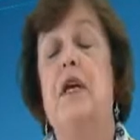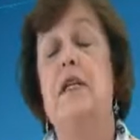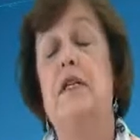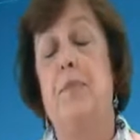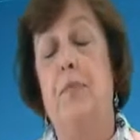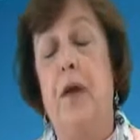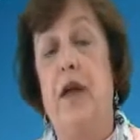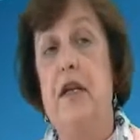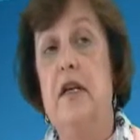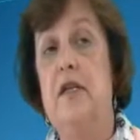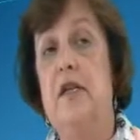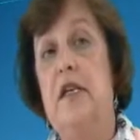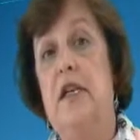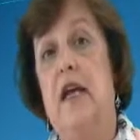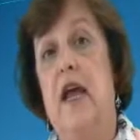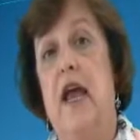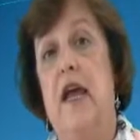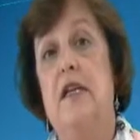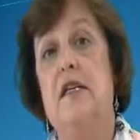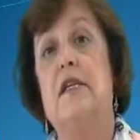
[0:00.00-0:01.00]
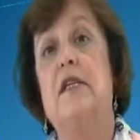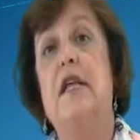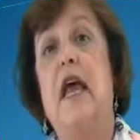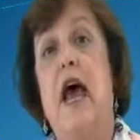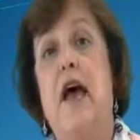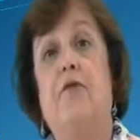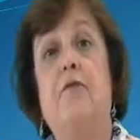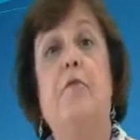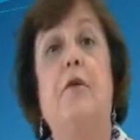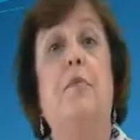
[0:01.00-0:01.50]
Dependency cases
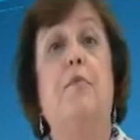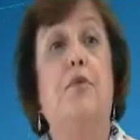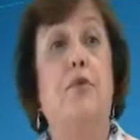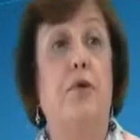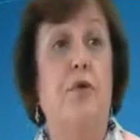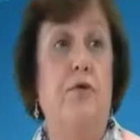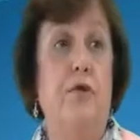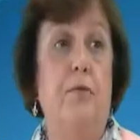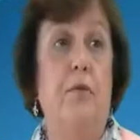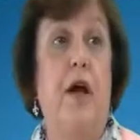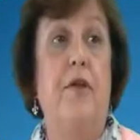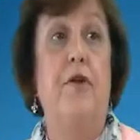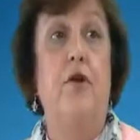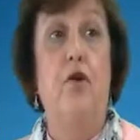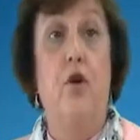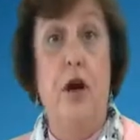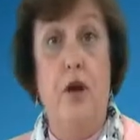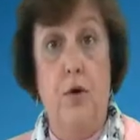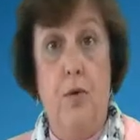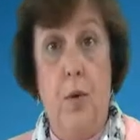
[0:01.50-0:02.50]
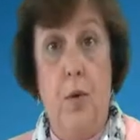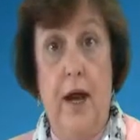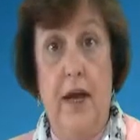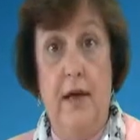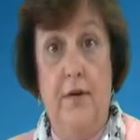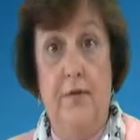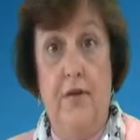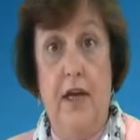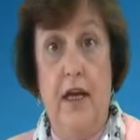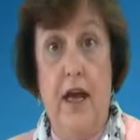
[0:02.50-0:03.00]
have to be proven by the greater
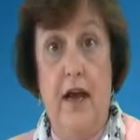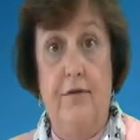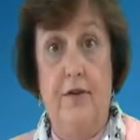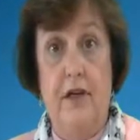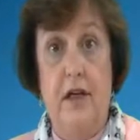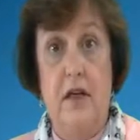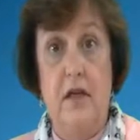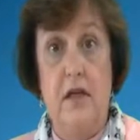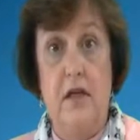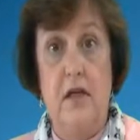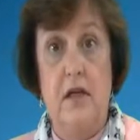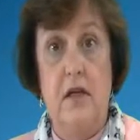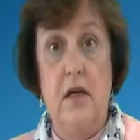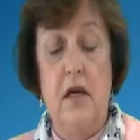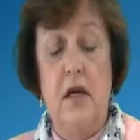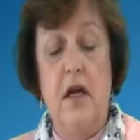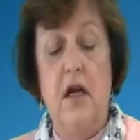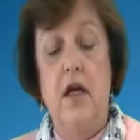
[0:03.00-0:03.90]
weight of the evidence.